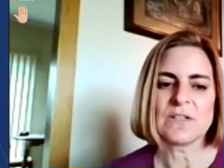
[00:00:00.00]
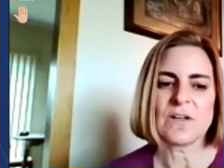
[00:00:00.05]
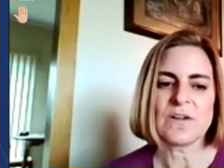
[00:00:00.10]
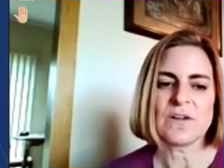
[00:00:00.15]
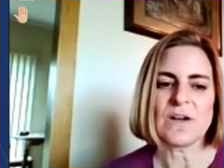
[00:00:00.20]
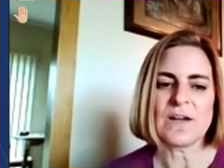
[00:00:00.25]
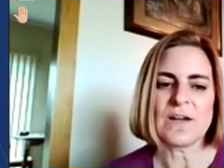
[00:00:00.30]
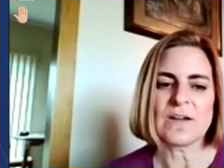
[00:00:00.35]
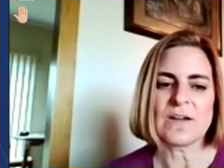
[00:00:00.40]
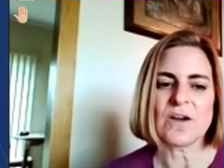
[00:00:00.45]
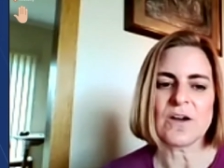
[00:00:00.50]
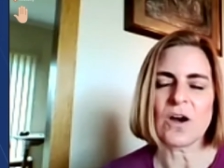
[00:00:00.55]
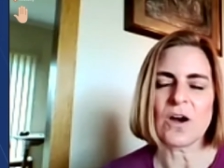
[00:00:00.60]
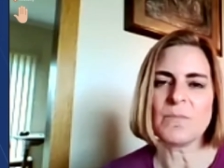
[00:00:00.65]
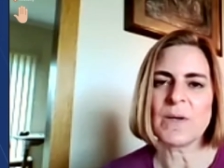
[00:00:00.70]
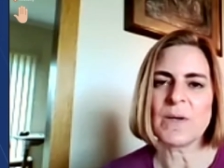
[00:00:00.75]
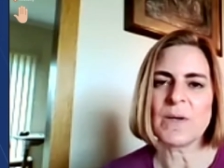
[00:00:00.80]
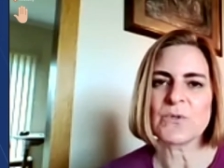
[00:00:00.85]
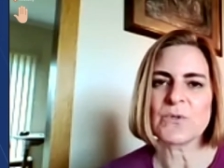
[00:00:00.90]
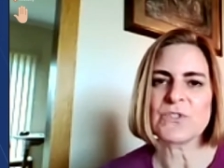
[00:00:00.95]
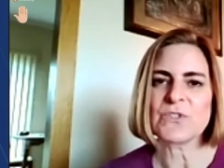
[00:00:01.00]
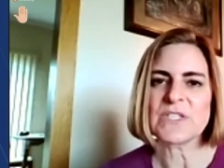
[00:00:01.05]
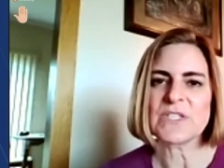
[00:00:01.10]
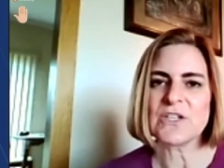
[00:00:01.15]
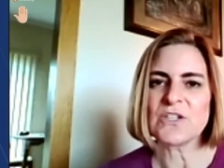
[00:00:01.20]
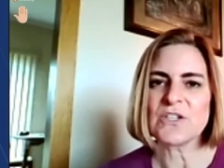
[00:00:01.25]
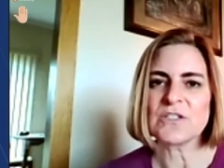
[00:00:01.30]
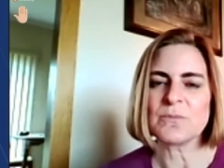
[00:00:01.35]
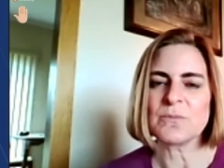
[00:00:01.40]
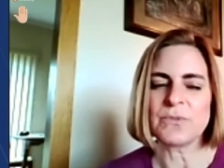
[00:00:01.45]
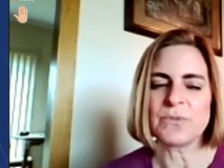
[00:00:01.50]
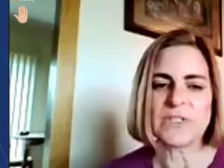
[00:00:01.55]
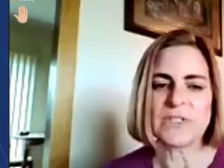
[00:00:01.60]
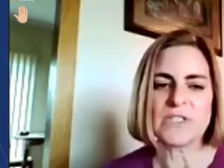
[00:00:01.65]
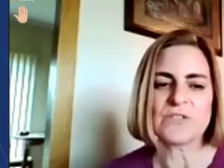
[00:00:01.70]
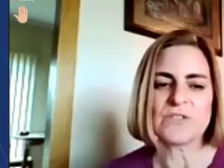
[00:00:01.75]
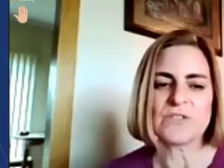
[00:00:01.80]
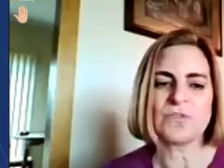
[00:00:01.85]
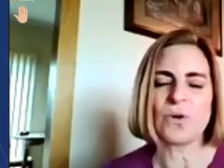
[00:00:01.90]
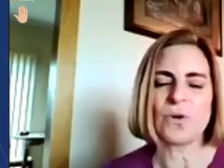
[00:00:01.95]
our members here to
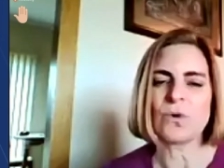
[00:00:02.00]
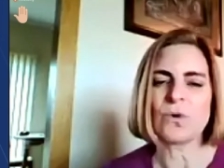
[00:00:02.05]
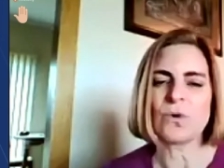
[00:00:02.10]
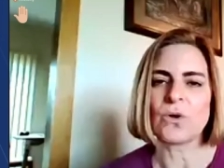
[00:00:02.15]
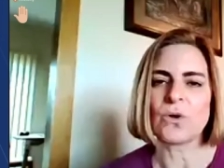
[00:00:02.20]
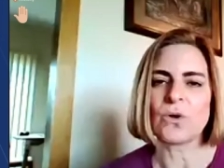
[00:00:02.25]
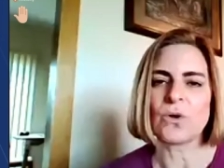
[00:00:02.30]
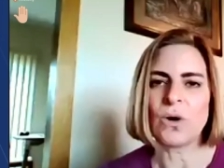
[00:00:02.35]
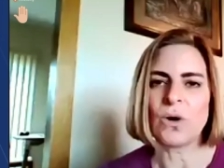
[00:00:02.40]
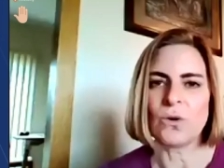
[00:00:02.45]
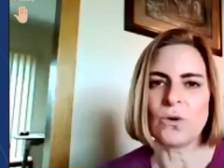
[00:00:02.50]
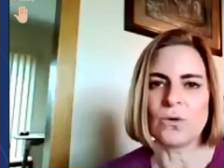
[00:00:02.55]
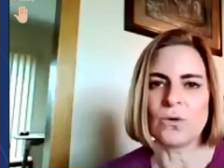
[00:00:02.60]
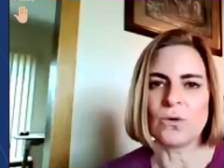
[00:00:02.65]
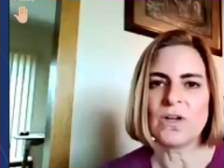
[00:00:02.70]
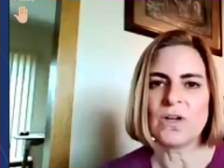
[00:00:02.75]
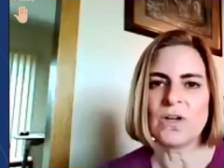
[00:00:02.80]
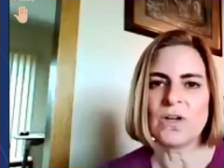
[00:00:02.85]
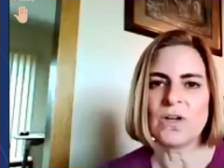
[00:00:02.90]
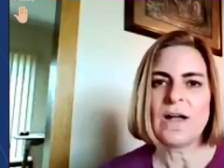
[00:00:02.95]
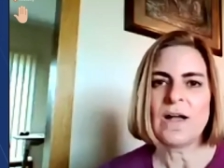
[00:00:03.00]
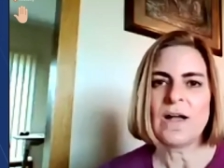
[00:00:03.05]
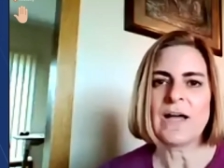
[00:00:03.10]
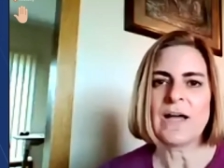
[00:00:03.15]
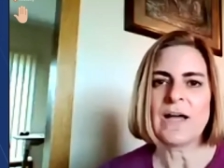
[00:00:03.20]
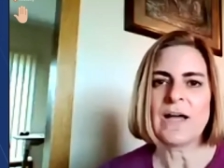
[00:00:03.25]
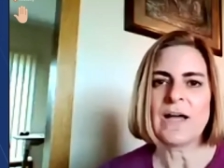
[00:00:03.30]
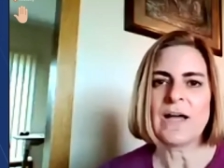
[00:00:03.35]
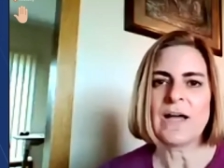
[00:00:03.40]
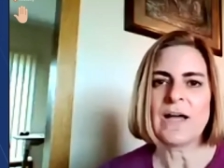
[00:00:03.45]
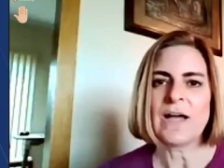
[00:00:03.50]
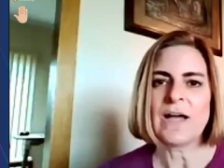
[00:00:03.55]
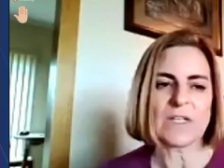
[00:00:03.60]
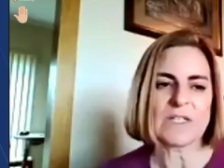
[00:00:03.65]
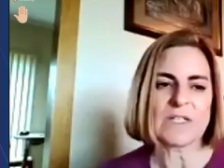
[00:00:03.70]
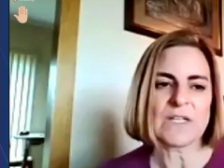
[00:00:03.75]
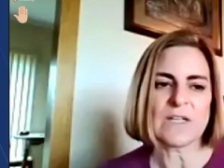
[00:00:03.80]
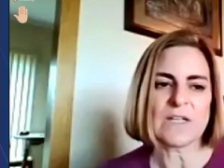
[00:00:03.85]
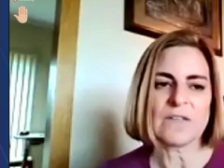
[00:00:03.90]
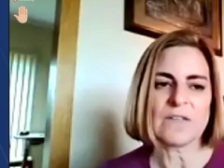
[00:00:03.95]
please vote no on
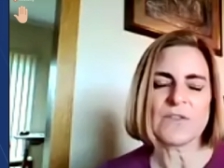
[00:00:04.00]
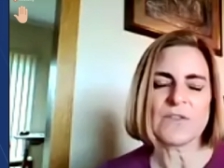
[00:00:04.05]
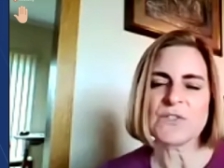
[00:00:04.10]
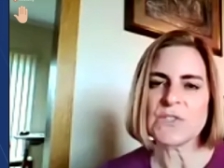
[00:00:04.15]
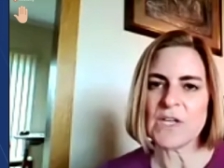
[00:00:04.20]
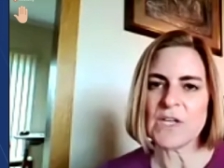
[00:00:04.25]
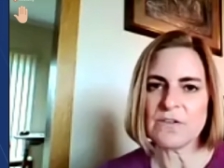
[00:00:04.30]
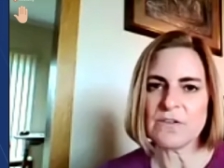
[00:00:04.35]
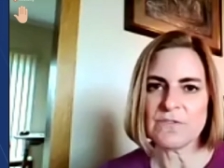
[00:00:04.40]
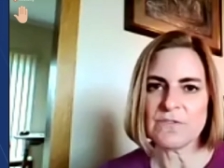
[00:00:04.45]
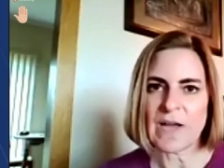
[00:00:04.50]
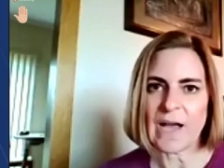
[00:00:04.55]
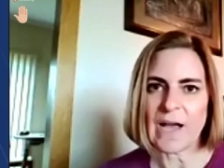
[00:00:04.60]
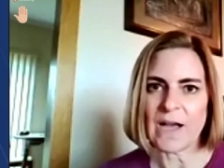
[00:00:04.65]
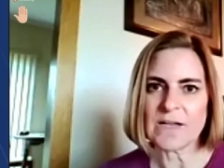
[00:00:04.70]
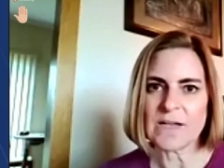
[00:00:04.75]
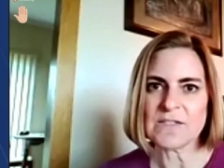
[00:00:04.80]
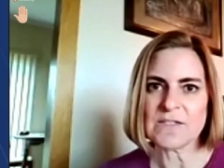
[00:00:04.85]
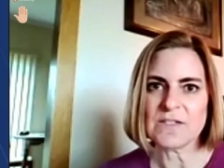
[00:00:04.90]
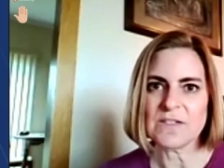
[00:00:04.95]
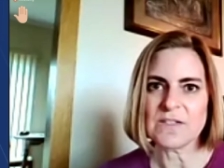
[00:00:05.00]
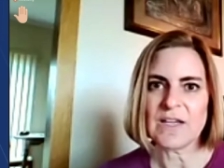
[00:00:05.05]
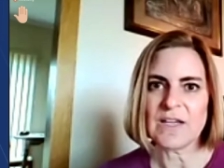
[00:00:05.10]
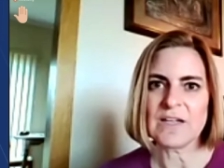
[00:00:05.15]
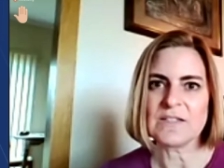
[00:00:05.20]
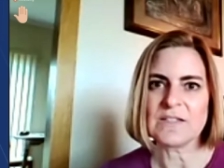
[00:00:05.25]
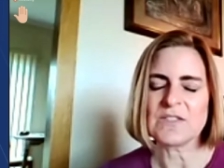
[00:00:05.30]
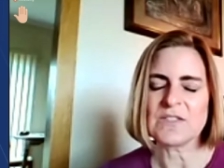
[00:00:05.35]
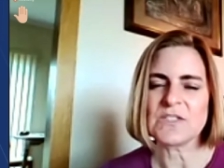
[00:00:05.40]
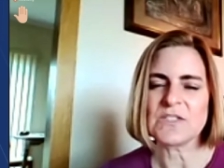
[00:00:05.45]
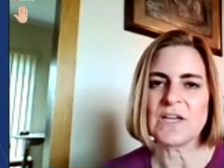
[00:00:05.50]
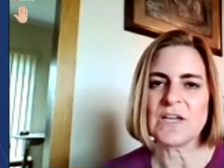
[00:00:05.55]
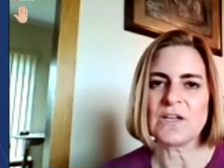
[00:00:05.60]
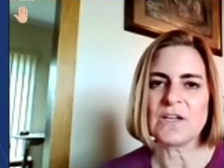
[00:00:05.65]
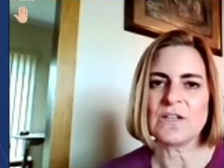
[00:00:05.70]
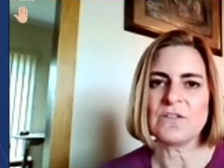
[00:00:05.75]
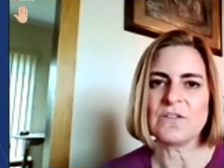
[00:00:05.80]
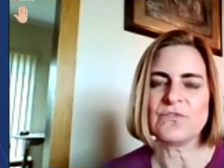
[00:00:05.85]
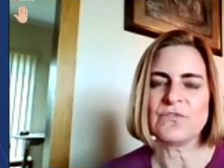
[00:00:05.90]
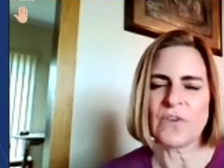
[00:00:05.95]
defunding the SAFE Act and
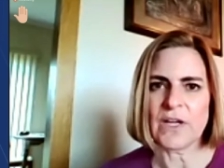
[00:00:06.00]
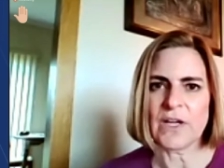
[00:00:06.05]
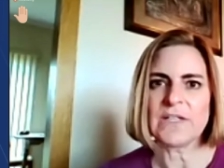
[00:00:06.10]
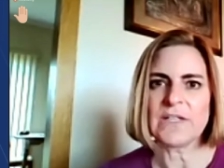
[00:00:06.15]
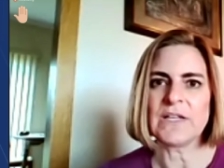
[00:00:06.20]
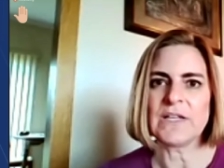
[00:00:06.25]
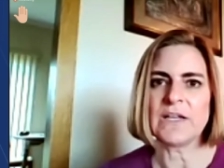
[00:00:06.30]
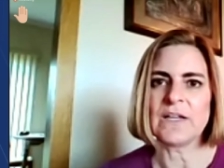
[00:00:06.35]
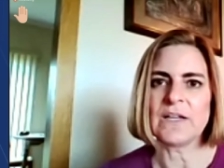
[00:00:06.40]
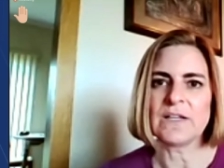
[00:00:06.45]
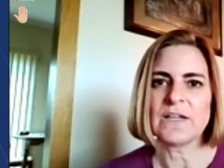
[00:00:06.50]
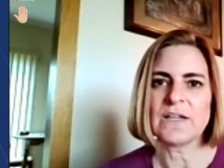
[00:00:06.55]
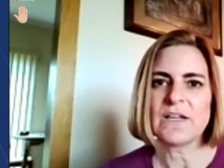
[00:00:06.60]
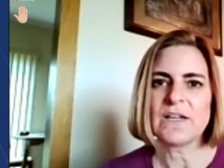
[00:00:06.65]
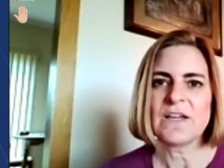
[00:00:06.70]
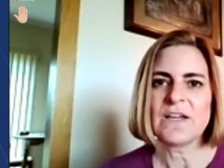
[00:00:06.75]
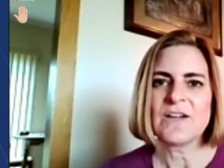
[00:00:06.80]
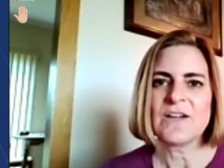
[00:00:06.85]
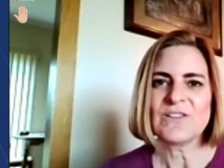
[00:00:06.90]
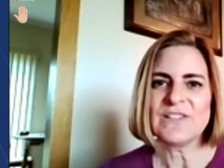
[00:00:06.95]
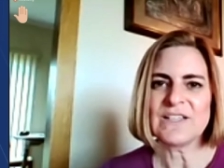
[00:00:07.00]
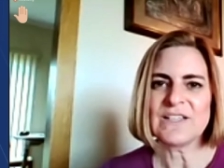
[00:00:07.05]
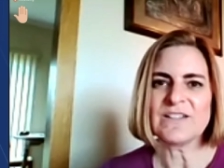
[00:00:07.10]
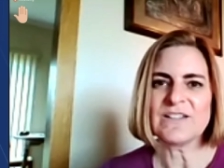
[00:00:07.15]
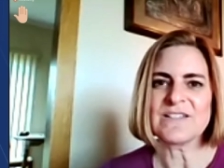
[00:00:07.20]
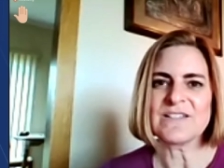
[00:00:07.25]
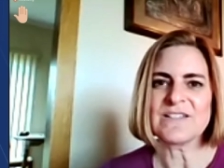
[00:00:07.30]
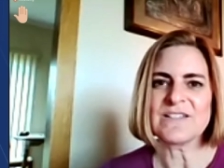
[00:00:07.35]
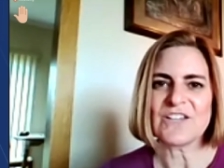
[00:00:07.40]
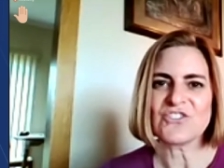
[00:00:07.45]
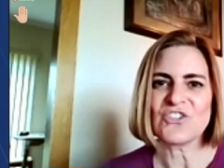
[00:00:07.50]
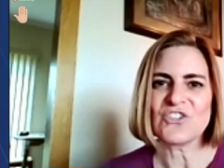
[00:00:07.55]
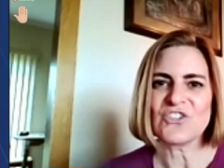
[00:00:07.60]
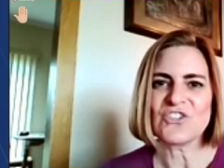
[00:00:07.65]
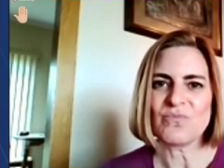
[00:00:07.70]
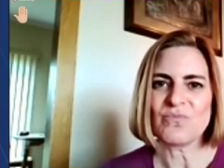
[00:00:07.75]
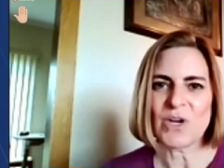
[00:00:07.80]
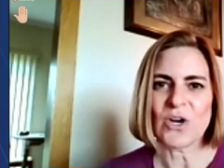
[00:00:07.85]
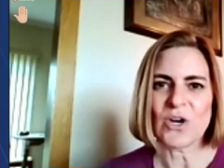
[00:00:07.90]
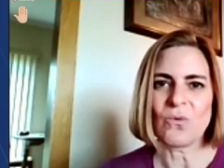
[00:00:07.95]
instead funding legalization of
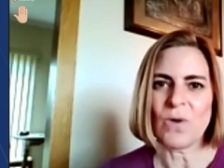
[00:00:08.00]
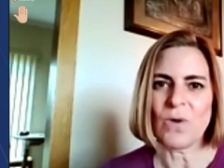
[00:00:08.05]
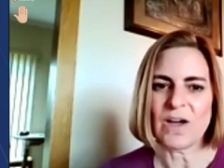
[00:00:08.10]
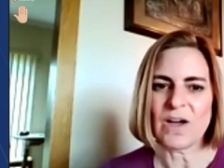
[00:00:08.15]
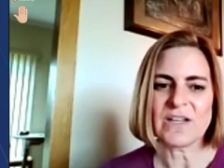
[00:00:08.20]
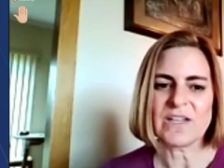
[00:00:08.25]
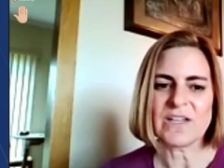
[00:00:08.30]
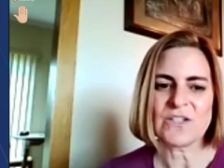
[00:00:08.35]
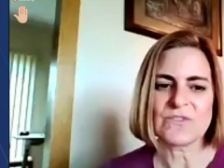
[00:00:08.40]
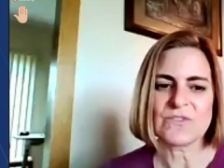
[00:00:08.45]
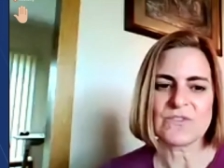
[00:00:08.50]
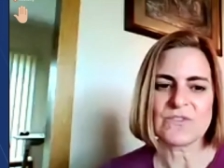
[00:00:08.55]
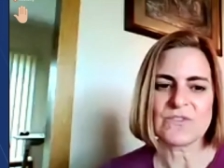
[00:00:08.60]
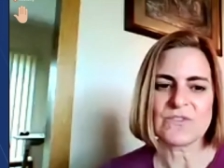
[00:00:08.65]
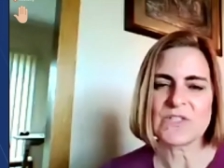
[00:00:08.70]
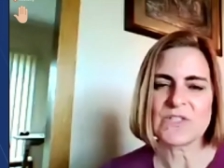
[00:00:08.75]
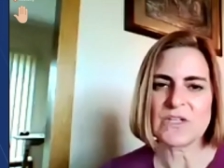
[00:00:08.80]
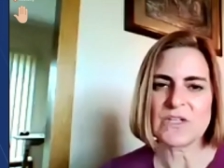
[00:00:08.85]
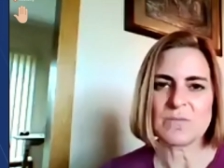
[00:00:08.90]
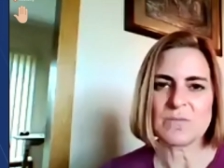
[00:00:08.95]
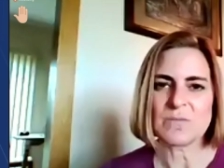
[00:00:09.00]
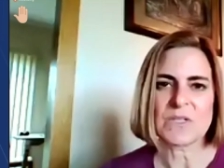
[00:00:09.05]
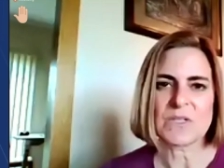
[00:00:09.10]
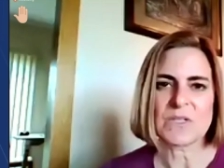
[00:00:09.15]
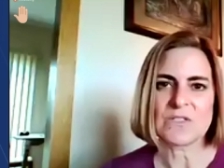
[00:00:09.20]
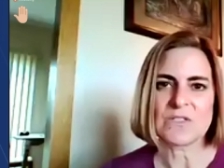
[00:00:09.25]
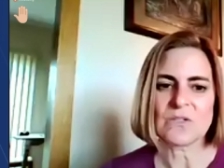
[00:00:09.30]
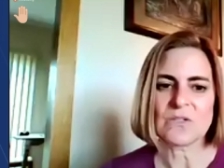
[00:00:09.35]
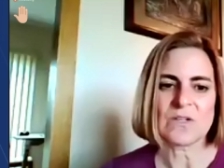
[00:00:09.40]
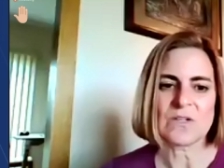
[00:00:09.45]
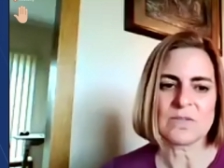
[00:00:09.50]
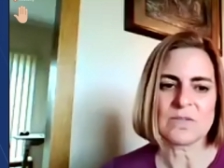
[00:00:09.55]
marijuana here in the state of Minnesota.